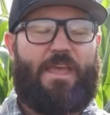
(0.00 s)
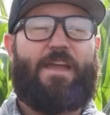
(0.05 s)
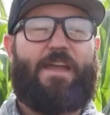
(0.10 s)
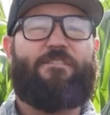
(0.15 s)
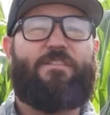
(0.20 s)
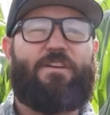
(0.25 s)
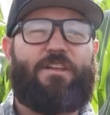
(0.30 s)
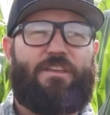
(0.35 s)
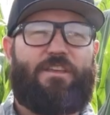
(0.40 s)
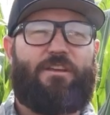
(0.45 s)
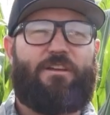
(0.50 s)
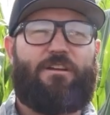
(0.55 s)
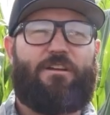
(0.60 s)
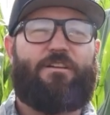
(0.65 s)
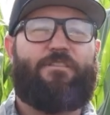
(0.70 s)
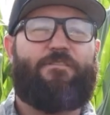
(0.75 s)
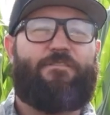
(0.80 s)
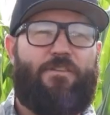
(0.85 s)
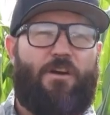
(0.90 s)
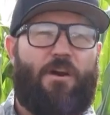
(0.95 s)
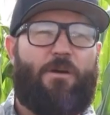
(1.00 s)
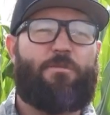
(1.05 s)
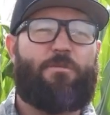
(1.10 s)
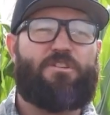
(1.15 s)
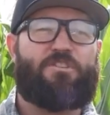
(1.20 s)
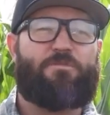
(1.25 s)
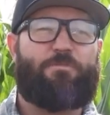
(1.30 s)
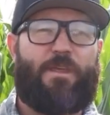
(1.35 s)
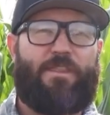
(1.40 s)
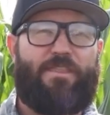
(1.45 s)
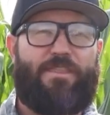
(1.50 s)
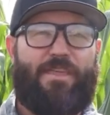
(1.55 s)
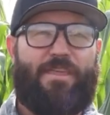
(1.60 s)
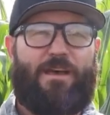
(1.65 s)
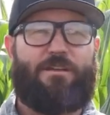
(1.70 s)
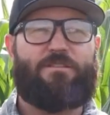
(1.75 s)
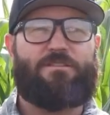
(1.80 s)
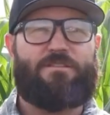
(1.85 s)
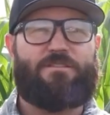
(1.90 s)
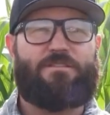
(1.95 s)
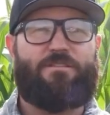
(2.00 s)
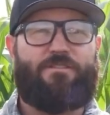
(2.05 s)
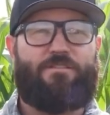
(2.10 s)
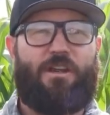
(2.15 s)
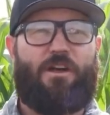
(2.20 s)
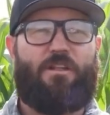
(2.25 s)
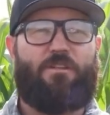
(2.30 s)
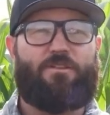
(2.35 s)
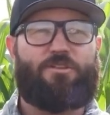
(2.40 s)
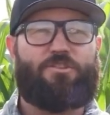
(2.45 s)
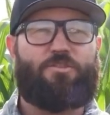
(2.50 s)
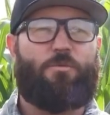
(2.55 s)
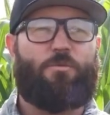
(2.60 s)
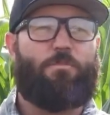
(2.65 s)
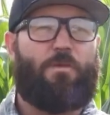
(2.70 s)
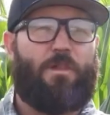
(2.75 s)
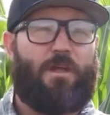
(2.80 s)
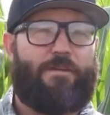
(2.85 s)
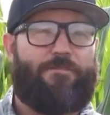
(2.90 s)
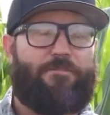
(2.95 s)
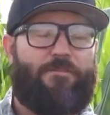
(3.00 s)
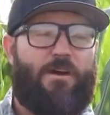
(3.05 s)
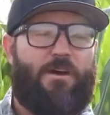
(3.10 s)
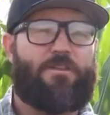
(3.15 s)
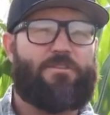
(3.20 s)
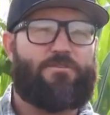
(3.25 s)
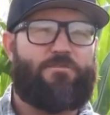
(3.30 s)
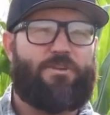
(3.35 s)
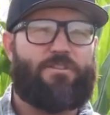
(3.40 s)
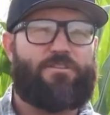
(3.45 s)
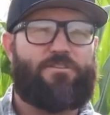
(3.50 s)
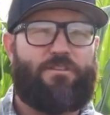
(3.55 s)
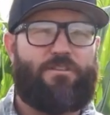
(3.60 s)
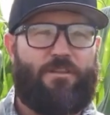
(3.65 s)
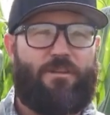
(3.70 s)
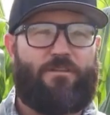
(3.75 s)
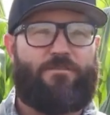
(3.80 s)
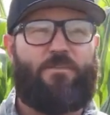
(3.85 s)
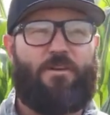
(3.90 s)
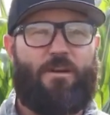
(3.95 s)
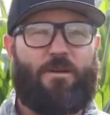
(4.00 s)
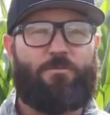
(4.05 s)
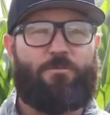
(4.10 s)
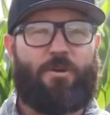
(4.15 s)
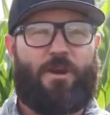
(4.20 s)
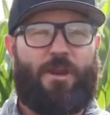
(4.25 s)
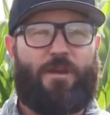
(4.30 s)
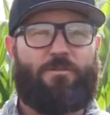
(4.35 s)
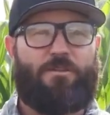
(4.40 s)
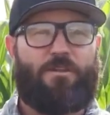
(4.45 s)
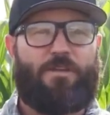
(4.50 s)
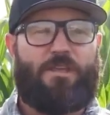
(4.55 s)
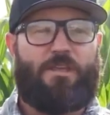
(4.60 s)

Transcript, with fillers: Every year, farmers spend thousands of dollars to apply phosphorus to their farm ground.